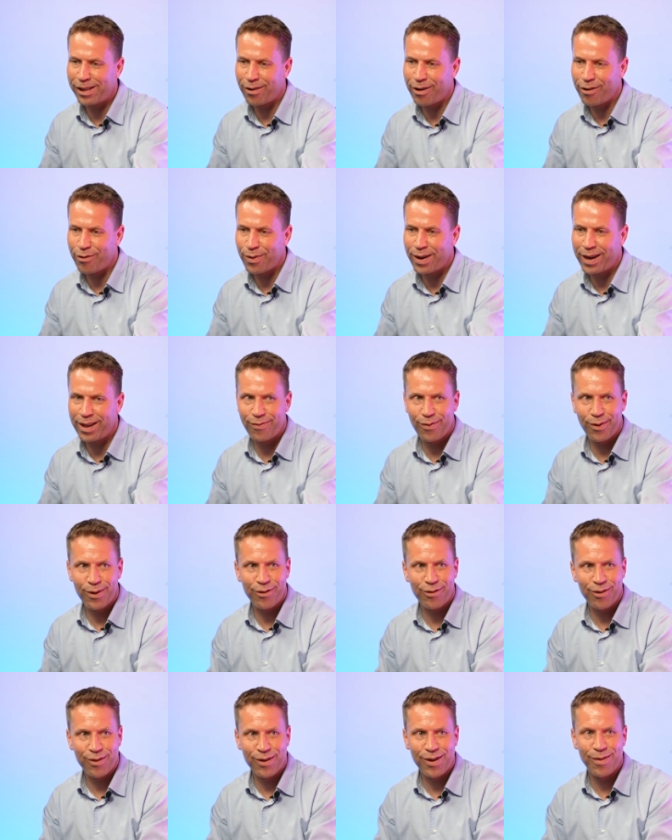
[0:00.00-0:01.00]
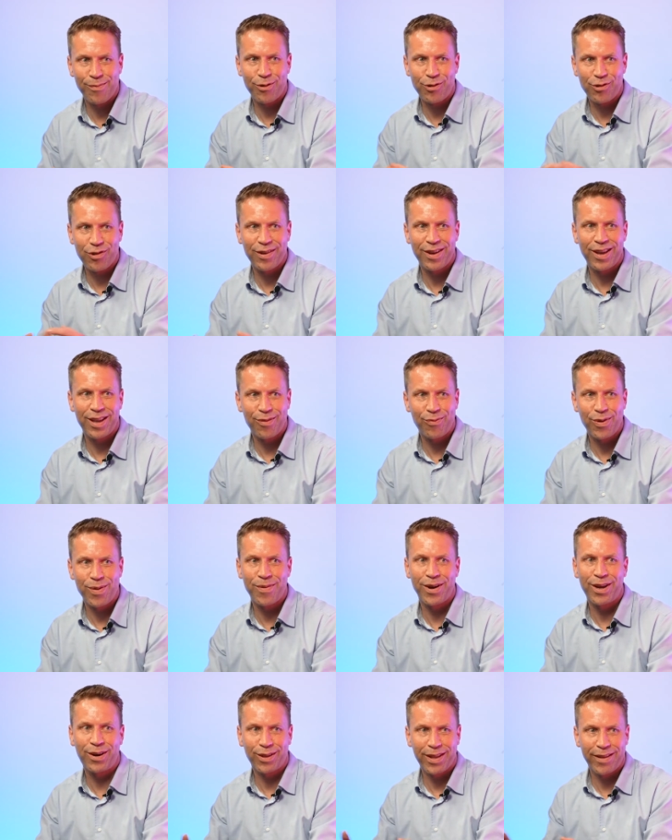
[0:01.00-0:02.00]
is ready for us to come on site, we
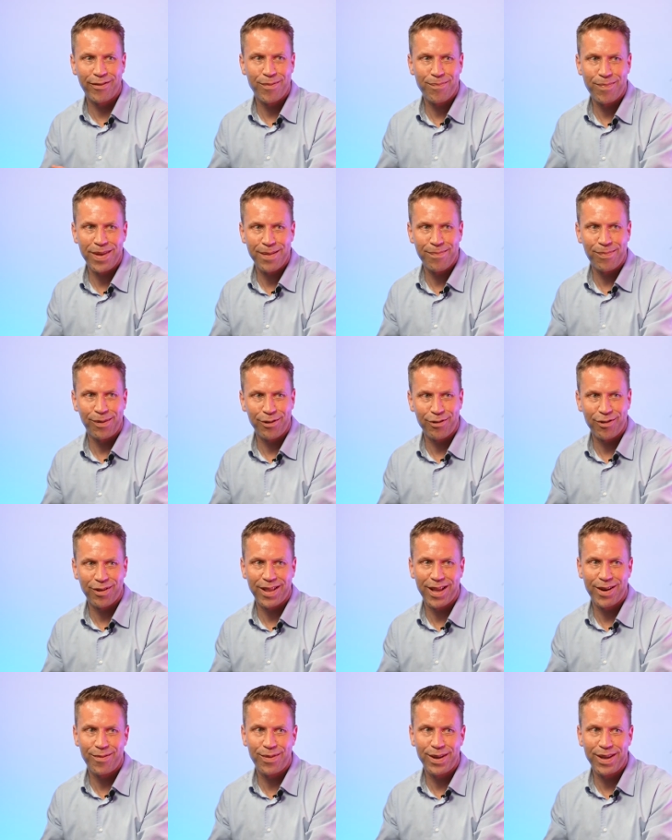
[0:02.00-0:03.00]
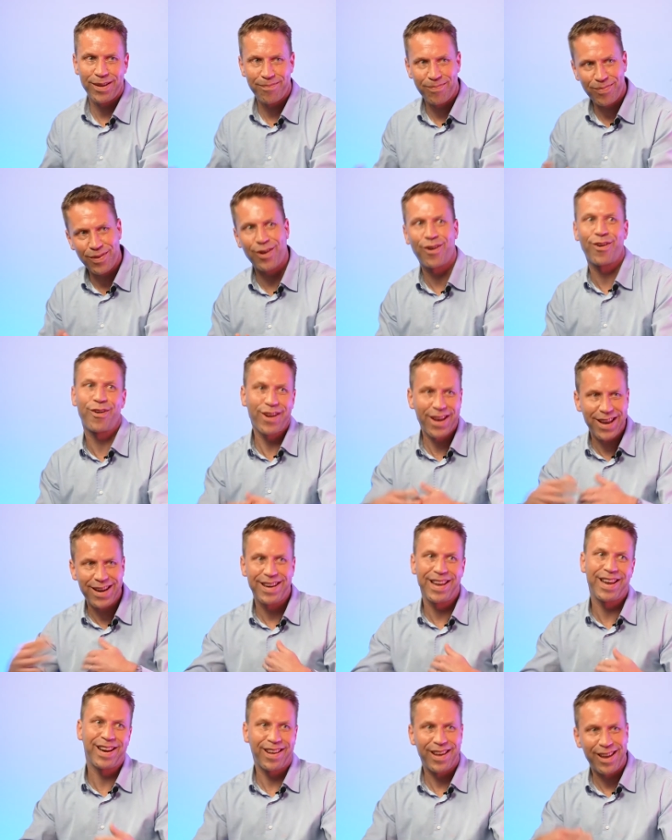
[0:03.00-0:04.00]
might not have the people. So then we are again
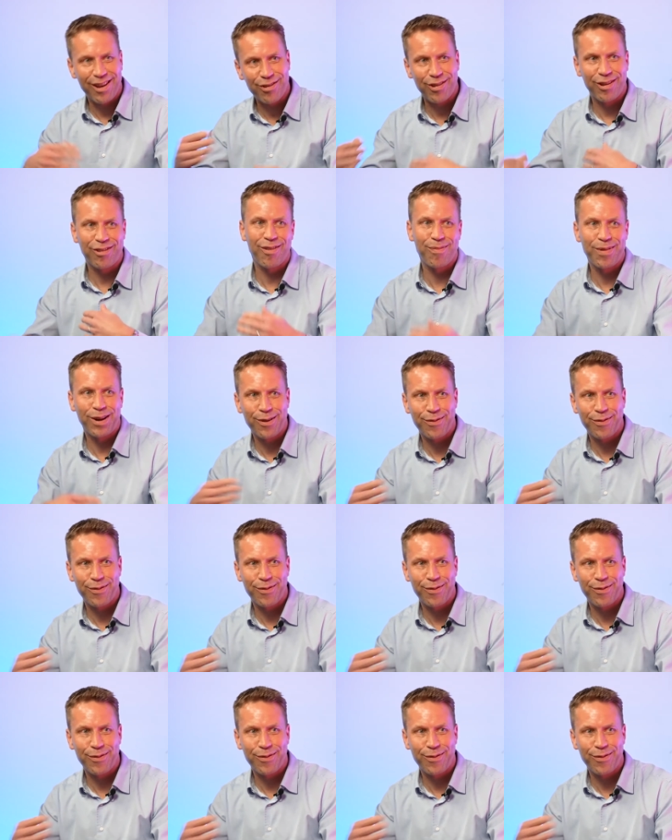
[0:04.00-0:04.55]
delaying. So it's a bit of